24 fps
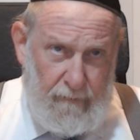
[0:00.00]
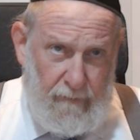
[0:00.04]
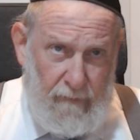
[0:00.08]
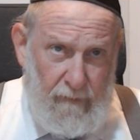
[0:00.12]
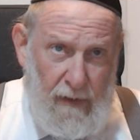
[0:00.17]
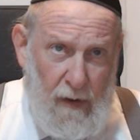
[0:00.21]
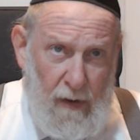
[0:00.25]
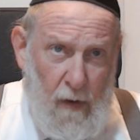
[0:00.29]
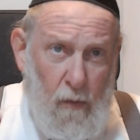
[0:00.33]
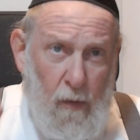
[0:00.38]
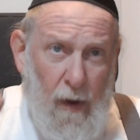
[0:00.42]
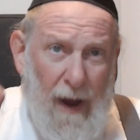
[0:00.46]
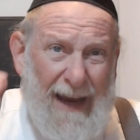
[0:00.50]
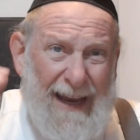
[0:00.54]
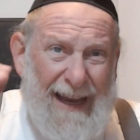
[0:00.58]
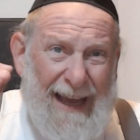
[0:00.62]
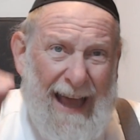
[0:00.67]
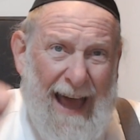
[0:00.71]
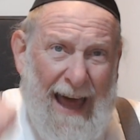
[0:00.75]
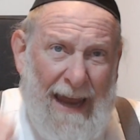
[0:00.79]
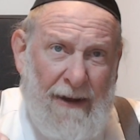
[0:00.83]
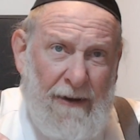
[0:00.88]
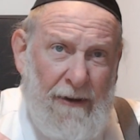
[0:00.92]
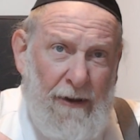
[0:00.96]
why
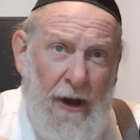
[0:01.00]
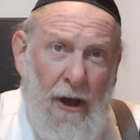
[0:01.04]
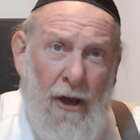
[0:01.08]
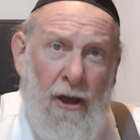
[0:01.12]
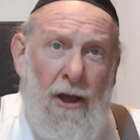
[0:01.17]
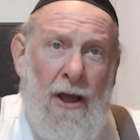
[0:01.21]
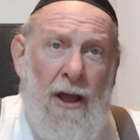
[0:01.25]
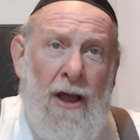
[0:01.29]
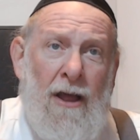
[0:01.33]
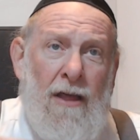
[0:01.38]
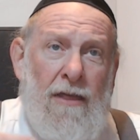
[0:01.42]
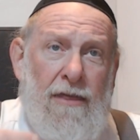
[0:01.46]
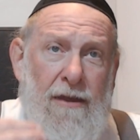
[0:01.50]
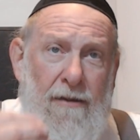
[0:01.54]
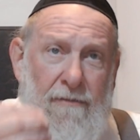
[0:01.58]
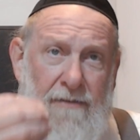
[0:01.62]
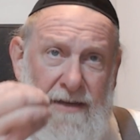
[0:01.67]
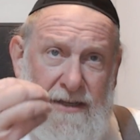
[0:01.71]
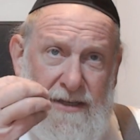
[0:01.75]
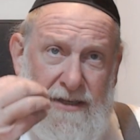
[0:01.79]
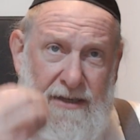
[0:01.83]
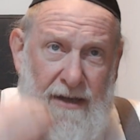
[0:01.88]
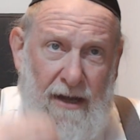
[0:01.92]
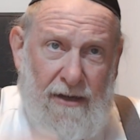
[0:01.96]
Chanukkah, there
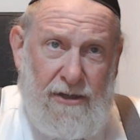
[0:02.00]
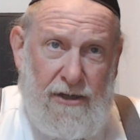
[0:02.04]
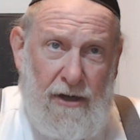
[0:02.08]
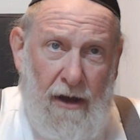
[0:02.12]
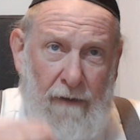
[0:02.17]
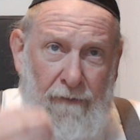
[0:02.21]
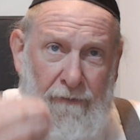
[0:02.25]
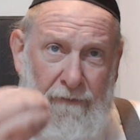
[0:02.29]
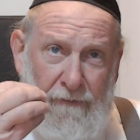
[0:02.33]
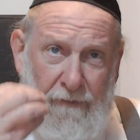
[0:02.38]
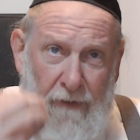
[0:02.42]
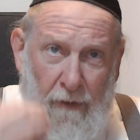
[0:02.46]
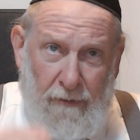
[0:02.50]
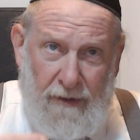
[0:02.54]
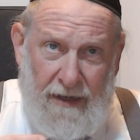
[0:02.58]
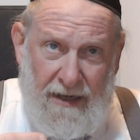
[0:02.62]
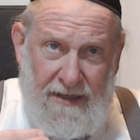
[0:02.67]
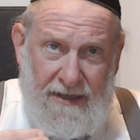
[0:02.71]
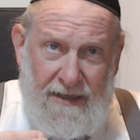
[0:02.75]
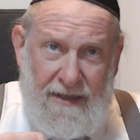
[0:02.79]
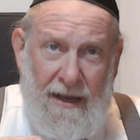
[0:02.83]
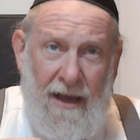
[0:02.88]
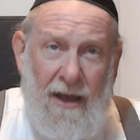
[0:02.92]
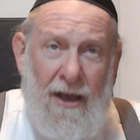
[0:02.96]
is such a
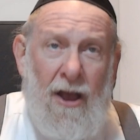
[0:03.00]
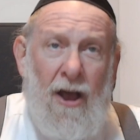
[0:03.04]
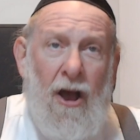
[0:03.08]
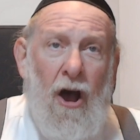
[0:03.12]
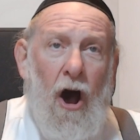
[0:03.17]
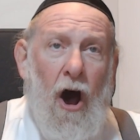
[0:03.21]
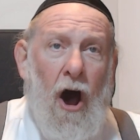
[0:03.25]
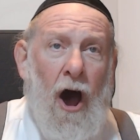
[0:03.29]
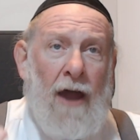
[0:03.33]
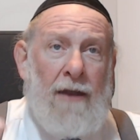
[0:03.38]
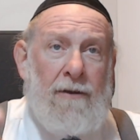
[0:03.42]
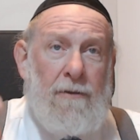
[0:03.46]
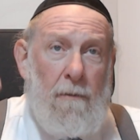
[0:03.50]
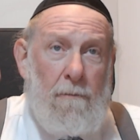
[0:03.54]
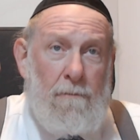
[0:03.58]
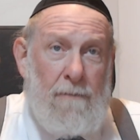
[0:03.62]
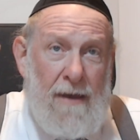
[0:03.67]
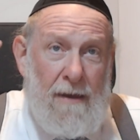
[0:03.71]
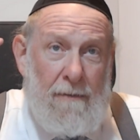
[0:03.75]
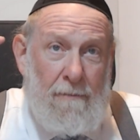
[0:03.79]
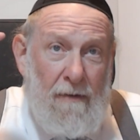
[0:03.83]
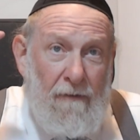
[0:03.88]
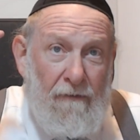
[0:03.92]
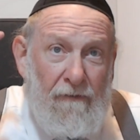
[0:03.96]
focus on
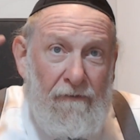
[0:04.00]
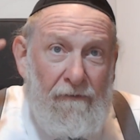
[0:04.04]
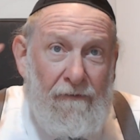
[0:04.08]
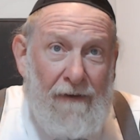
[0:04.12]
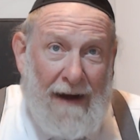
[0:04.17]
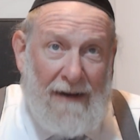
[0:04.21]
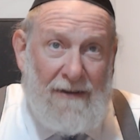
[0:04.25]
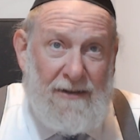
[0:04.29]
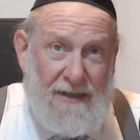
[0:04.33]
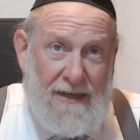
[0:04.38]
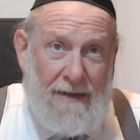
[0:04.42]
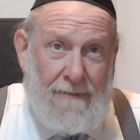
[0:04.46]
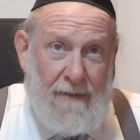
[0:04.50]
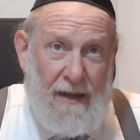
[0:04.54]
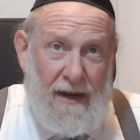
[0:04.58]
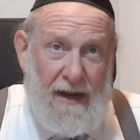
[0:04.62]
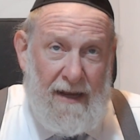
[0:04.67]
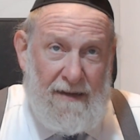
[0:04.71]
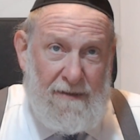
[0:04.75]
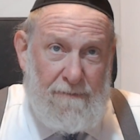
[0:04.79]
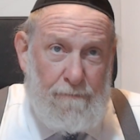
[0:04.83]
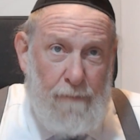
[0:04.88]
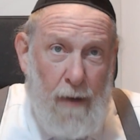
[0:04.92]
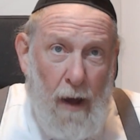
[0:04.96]
being mefarsim the
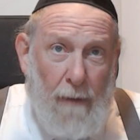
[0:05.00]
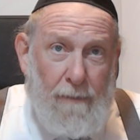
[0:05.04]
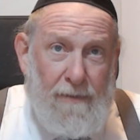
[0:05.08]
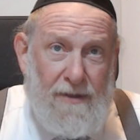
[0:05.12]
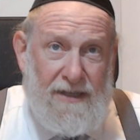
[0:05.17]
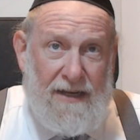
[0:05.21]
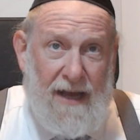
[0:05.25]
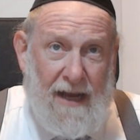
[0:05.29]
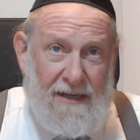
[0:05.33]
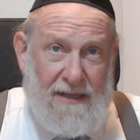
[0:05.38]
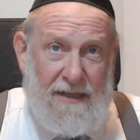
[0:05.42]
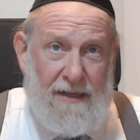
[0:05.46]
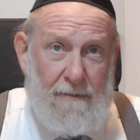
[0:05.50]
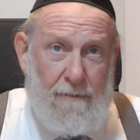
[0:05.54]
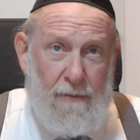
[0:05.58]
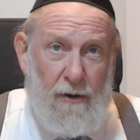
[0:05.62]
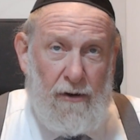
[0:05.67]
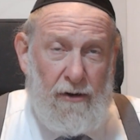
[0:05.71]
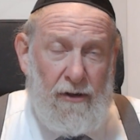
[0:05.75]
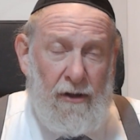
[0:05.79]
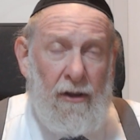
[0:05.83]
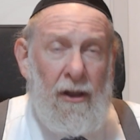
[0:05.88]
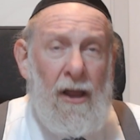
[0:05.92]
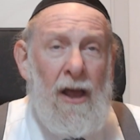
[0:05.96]
nes, publicizing the
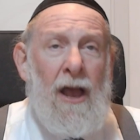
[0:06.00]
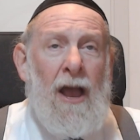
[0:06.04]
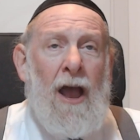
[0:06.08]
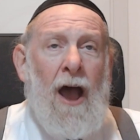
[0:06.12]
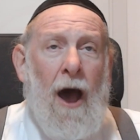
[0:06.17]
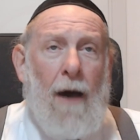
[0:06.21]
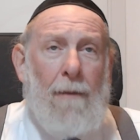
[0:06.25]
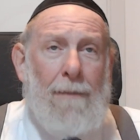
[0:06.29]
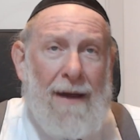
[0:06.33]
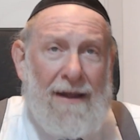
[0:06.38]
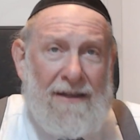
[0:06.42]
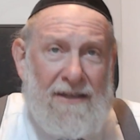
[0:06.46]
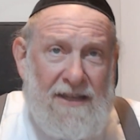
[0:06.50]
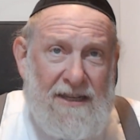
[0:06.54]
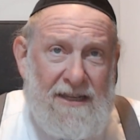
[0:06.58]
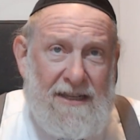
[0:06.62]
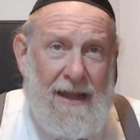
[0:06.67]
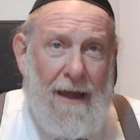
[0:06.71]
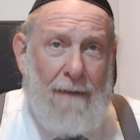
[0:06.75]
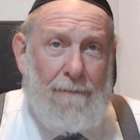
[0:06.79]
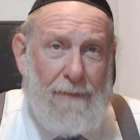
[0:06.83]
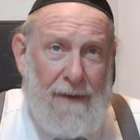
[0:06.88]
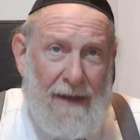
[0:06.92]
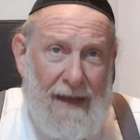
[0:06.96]
miracle, about
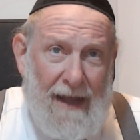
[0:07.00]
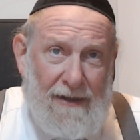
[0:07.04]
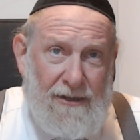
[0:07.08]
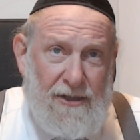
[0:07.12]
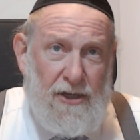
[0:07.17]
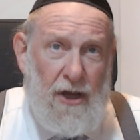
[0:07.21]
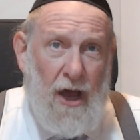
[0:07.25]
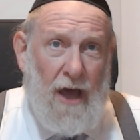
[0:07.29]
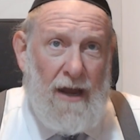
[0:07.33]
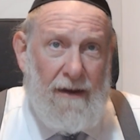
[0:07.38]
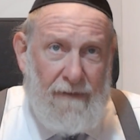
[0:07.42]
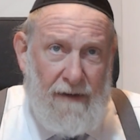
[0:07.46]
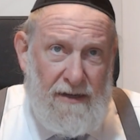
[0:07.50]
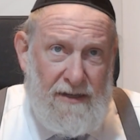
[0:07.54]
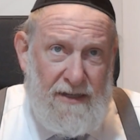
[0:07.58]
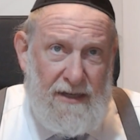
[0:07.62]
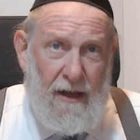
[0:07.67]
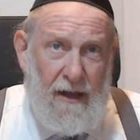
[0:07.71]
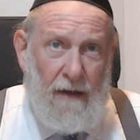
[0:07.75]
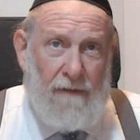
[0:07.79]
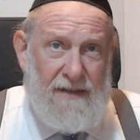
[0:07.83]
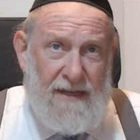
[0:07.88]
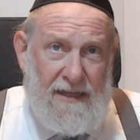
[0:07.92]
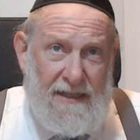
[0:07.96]
stepping outside of
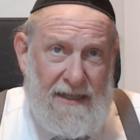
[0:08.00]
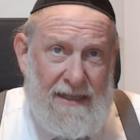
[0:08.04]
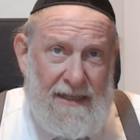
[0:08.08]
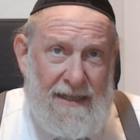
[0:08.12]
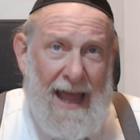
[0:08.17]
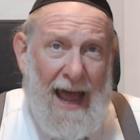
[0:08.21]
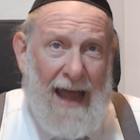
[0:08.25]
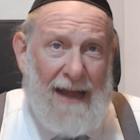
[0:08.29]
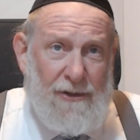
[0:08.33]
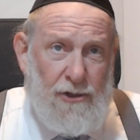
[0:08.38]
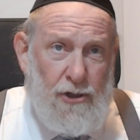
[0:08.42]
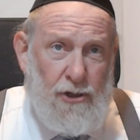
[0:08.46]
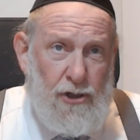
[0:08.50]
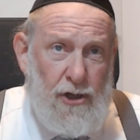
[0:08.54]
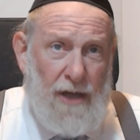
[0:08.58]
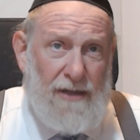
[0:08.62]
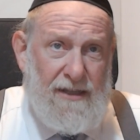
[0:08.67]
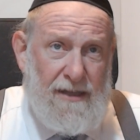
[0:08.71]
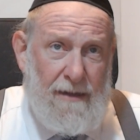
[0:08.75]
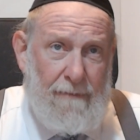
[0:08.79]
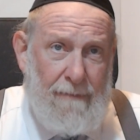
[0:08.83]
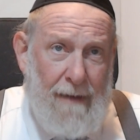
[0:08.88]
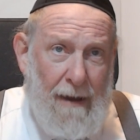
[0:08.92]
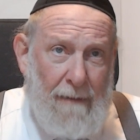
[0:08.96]
ourselves. It's not
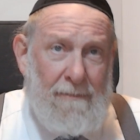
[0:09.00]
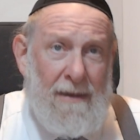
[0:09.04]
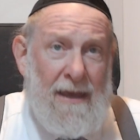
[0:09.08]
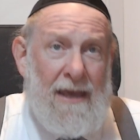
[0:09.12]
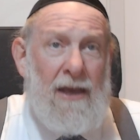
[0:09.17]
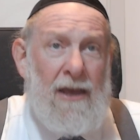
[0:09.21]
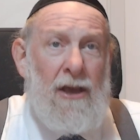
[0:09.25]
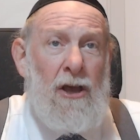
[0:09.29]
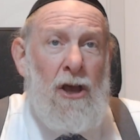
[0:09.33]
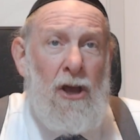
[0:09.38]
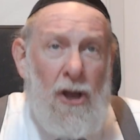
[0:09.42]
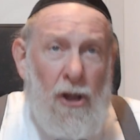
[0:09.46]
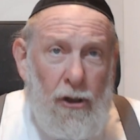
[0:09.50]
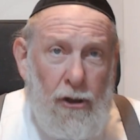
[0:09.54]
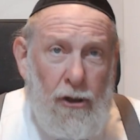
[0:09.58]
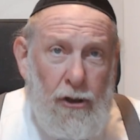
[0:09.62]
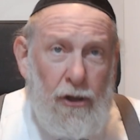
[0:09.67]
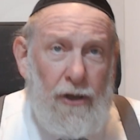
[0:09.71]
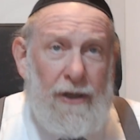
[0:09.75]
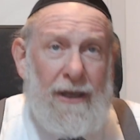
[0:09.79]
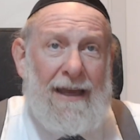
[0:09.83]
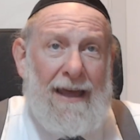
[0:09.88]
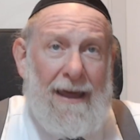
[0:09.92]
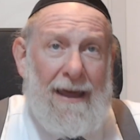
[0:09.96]
just about me
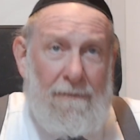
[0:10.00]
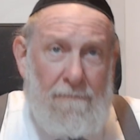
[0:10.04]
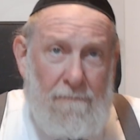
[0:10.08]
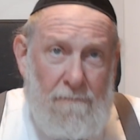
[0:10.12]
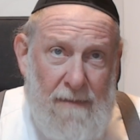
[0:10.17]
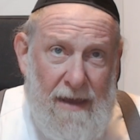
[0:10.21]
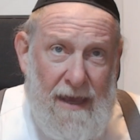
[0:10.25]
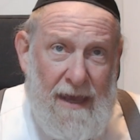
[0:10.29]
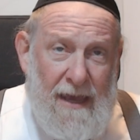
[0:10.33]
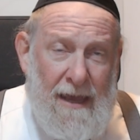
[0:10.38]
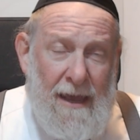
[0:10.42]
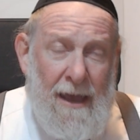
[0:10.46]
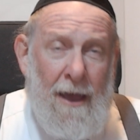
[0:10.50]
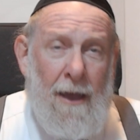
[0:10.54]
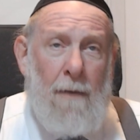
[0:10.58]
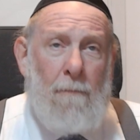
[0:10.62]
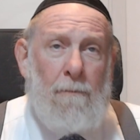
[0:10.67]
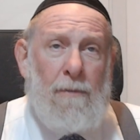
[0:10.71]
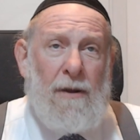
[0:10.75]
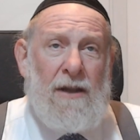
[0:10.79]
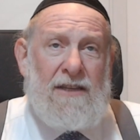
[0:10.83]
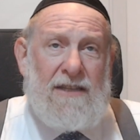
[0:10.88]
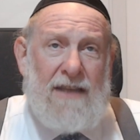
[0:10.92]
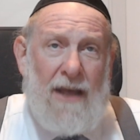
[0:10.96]
looking at me,
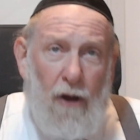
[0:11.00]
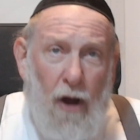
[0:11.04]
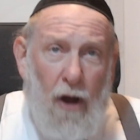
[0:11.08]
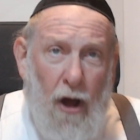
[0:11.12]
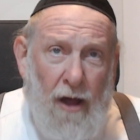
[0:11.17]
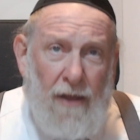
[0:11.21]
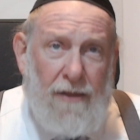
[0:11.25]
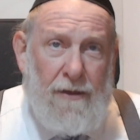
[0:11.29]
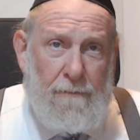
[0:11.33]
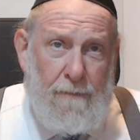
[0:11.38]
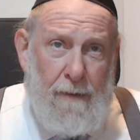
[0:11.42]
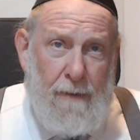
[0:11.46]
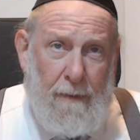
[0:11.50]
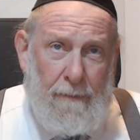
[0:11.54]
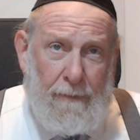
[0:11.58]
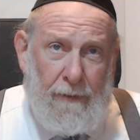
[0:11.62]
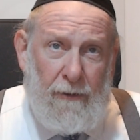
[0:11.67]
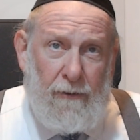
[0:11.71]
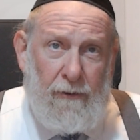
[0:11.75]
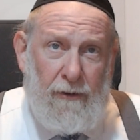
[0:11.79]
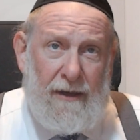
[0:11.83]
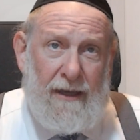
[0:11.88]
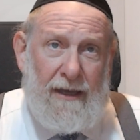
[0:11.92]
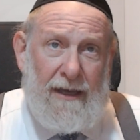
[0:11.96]
but it's at other people
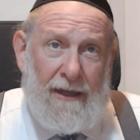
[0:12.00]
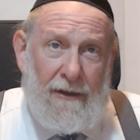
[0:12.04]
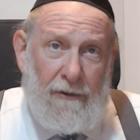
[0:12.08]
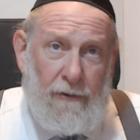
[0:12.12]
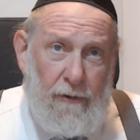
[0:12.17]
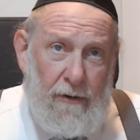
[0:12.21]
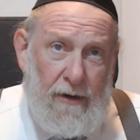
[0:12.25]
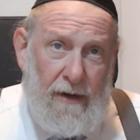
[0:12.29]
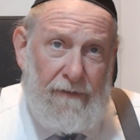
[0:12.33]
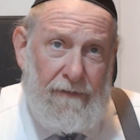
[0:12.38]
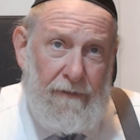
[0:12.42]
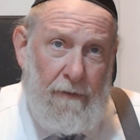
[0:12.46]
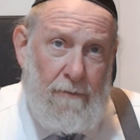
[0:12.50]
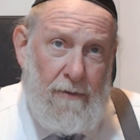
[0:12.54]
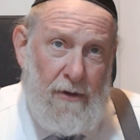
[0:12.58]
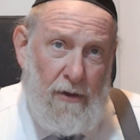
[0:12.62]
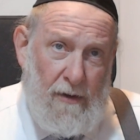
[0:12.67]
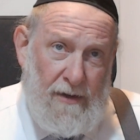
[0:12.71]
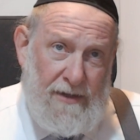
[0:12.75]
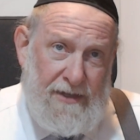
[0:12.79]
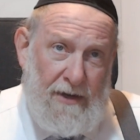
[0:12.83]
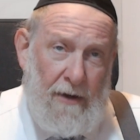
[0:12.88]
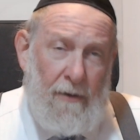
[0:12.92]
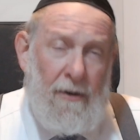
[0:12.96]
looking and learning from me
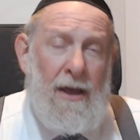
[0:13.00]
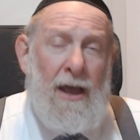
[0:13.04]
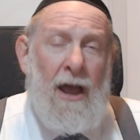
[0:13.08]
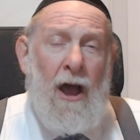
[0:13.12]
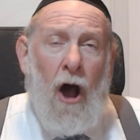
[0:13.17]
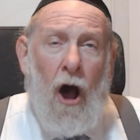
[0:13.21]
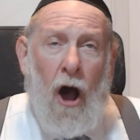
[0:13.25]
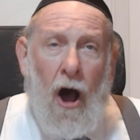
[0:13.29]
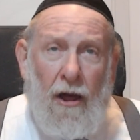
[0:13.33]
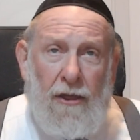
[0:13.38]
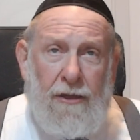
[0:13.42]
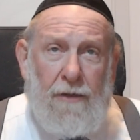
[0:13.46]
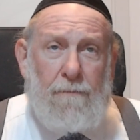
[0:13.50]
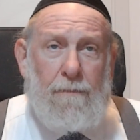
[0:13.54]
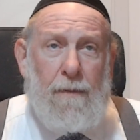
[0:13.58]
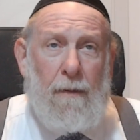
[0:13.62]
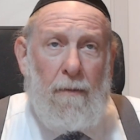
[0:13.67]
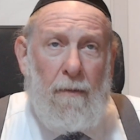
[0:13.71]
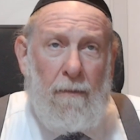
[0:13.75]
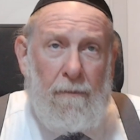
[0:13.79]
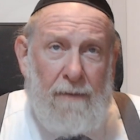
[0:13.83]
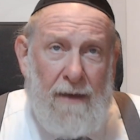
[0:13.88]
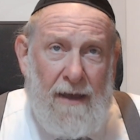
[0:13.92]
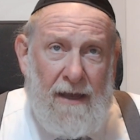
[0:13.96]
also. Other
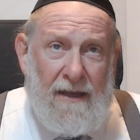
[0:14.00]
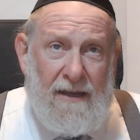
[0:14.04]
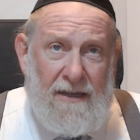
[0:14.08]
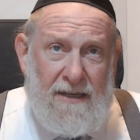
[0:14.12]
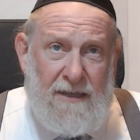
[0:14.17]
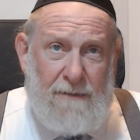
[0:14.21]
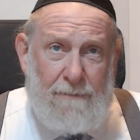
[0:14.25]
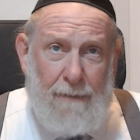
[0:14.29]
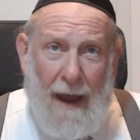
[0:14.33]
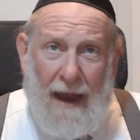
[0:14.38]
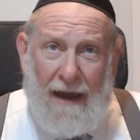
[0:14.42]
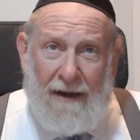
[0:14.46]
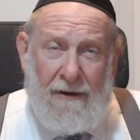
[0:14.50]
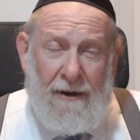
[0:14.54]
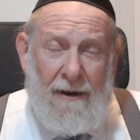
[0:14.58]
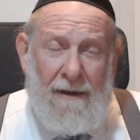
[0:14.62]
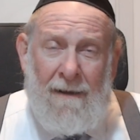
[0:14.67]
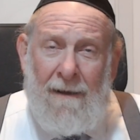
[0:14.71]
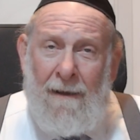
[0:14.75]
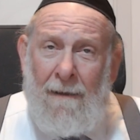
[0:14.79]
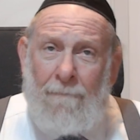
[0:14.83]
people being inspired.